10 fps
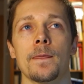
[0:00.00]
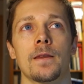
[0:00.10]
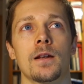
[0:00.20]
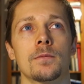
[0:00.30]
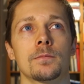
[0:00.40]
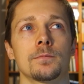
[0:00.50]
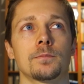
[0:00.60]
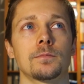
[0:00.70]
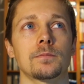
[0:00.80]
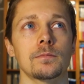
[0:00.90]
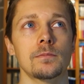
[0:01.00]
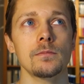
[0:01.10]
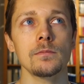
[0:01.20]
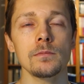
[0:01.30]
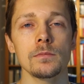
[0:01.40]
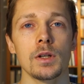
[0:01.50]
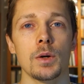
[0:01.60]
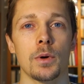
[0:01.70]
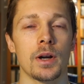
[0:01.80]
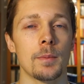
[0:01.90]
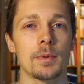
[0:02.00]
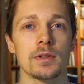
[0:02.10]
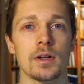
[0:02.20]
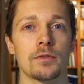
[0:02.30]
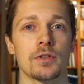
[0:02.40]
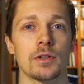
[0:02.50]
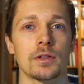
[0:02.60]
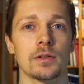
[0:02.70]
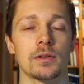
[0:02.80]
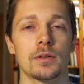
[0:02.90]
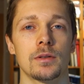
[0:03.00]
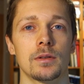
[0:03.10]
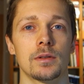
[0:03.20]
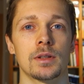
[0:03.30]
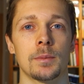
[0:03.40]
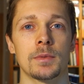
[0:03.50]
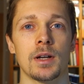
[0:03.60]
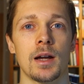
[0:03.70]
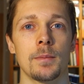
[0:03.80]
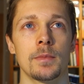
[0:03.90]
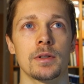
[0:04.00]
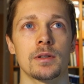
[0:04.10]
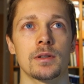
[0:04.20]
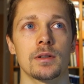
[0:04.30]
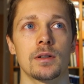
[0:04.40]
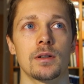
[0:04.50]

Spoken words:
Then what happens after some time is